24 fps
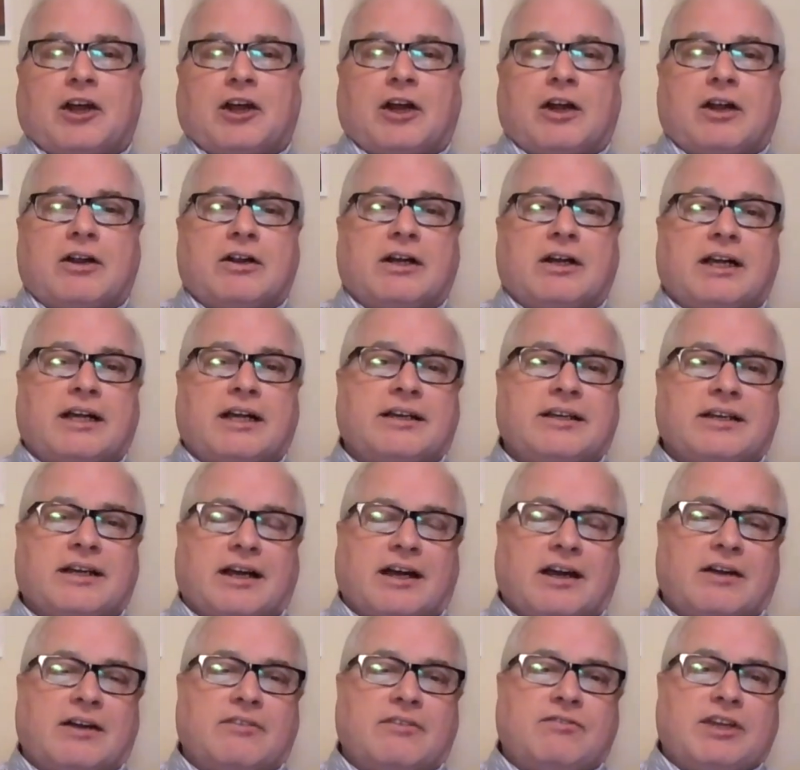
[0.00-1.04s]
and our
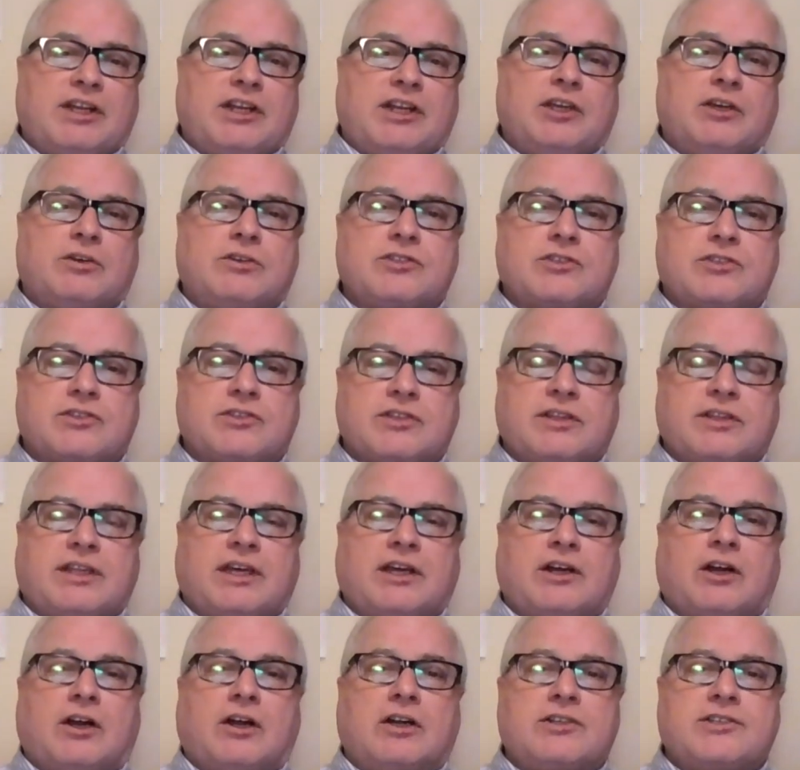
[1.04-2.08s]
uh, our
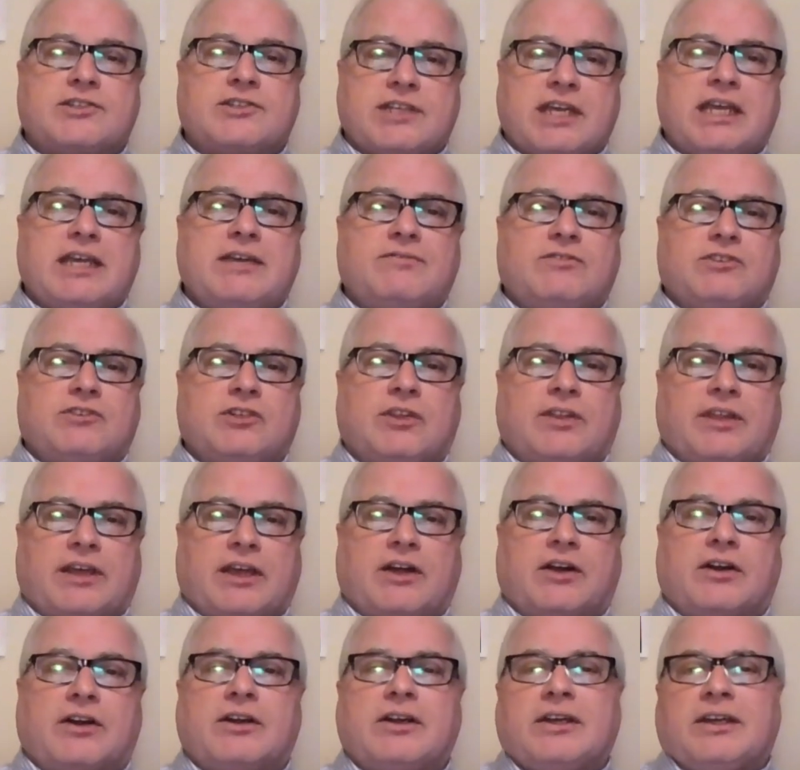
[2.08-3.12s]
videos that are saved
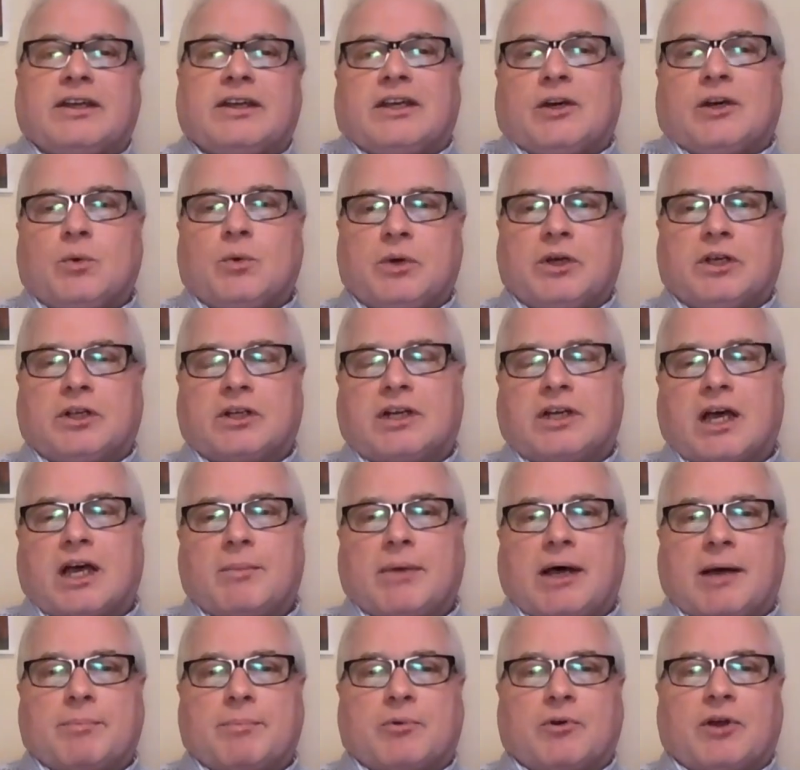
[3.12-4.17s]
to there
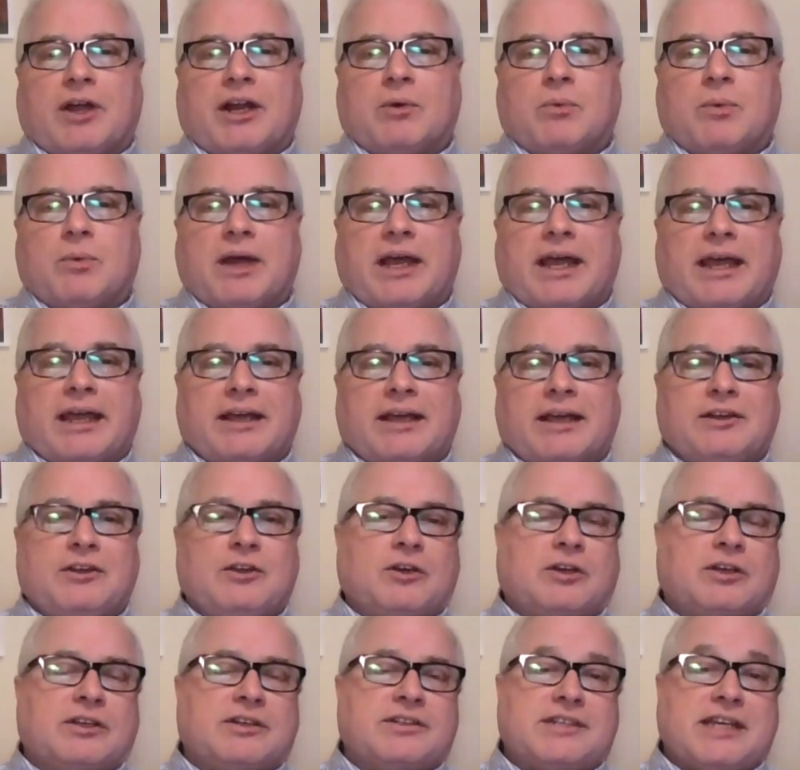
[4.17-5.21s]
will come up right away,
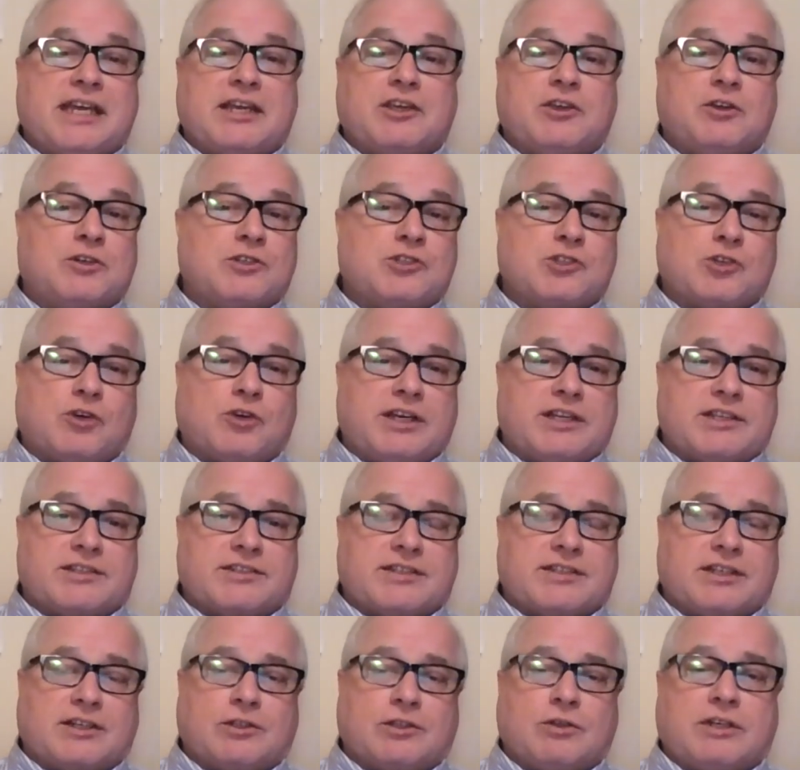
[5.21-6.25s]
and you can take your
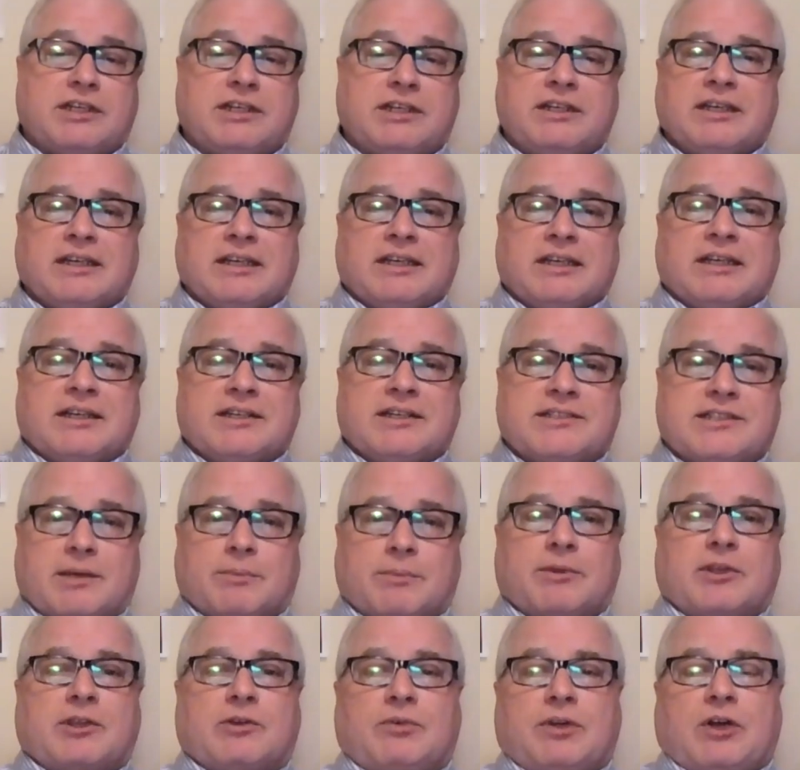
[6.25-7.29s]
choice, including
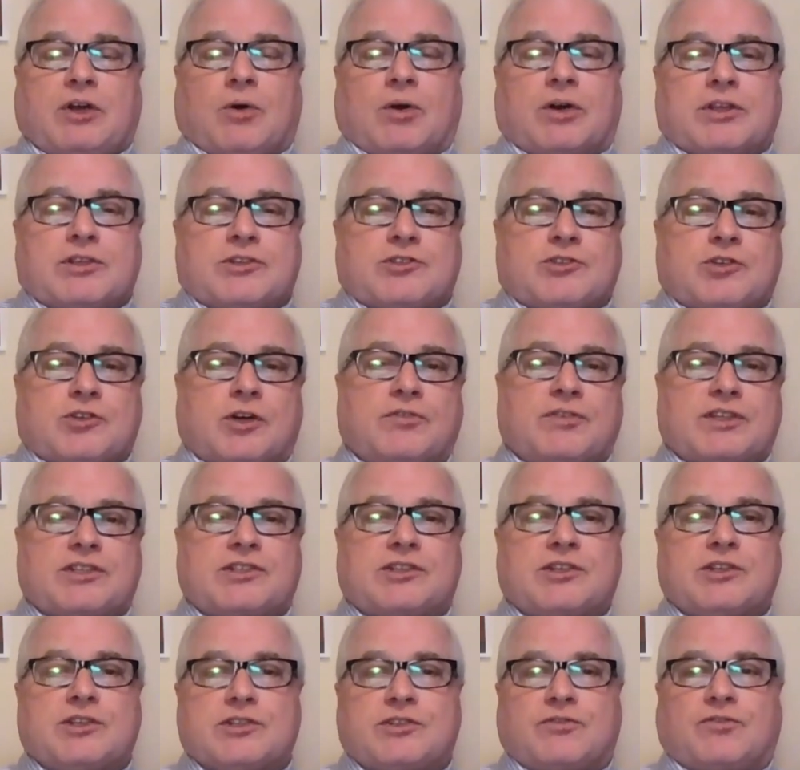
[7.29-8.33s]
some of the recorded
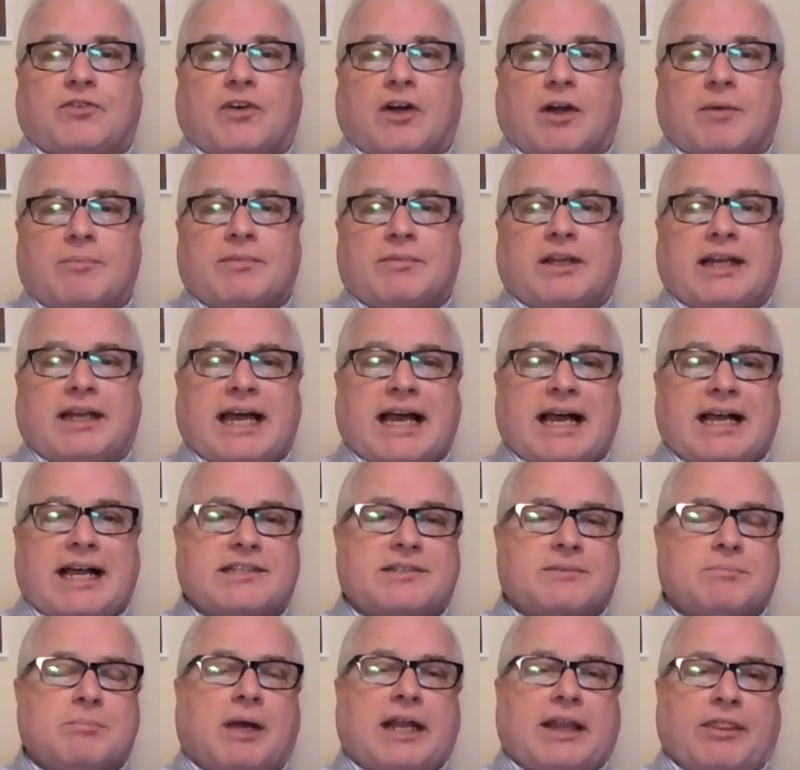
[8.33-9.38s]
services from the
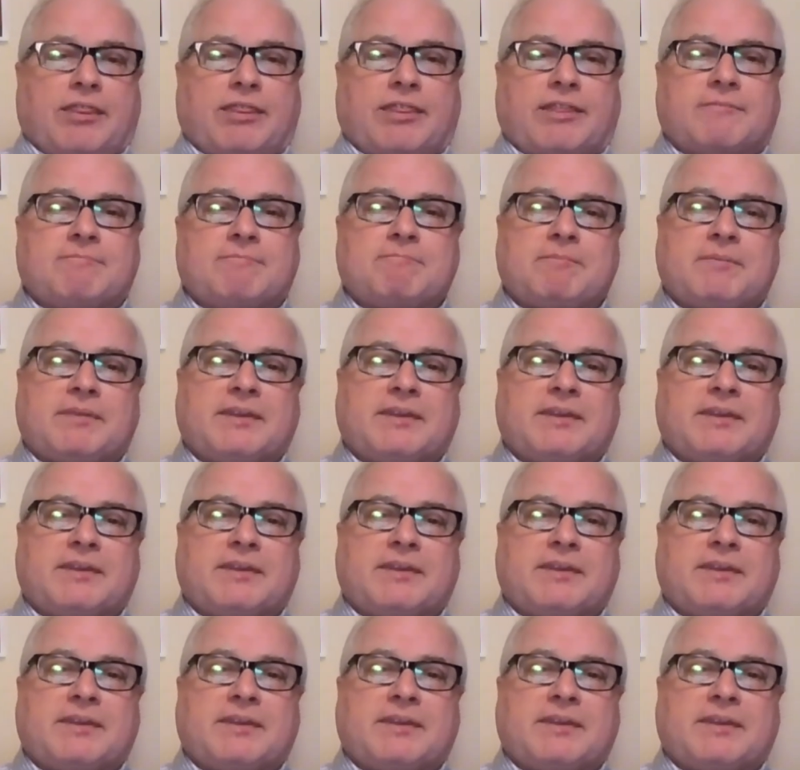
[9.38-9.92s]
last month.